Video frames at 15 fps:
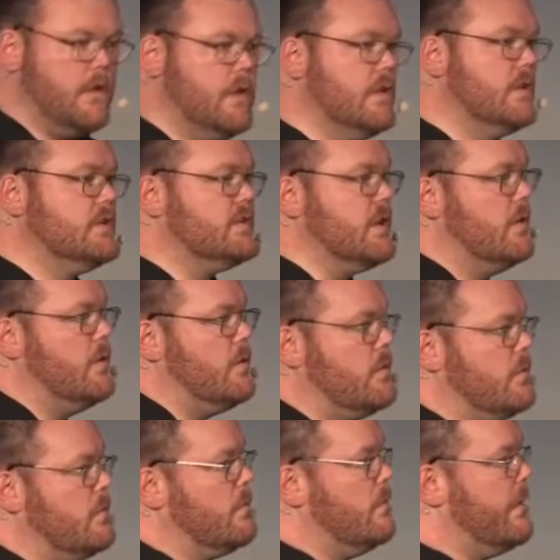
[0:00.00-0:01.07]
So
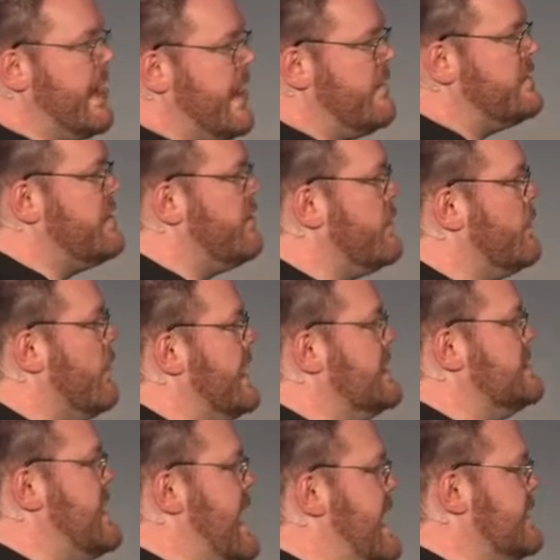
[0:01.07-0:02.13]
we have different ways
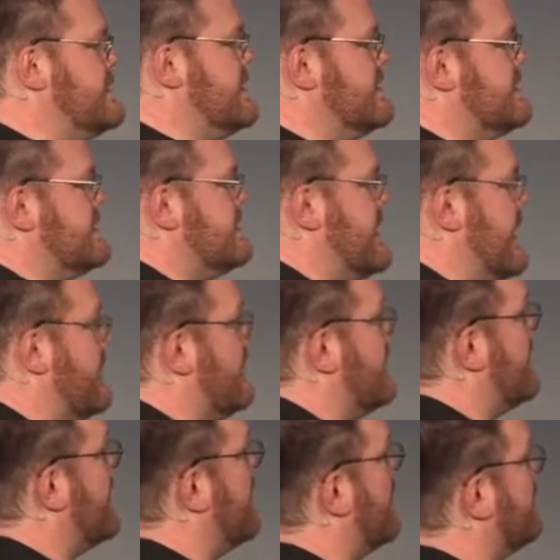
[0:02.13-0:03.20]
to access this data or to be
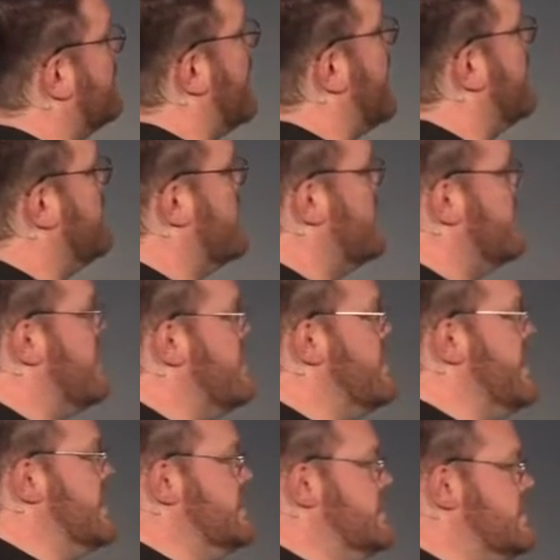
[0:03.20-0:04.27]
notified. One of them
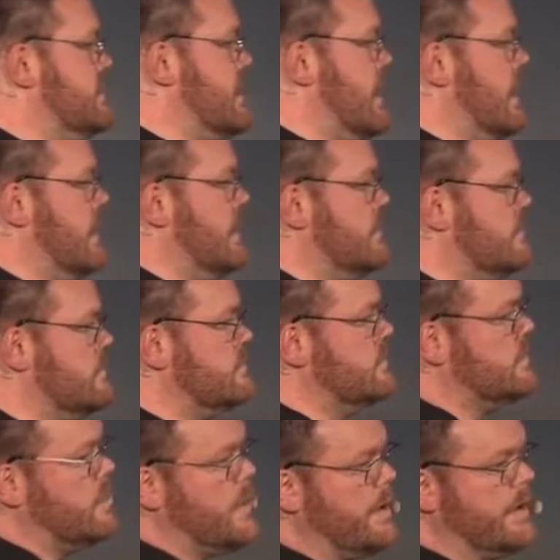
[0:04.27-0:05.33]
is
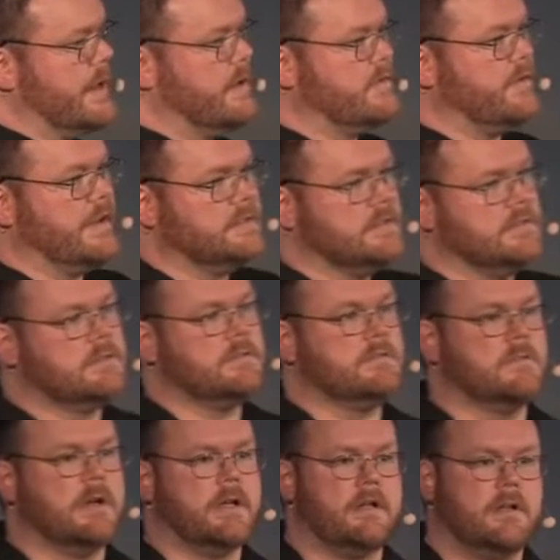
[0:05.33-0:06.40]
query interfaces, right?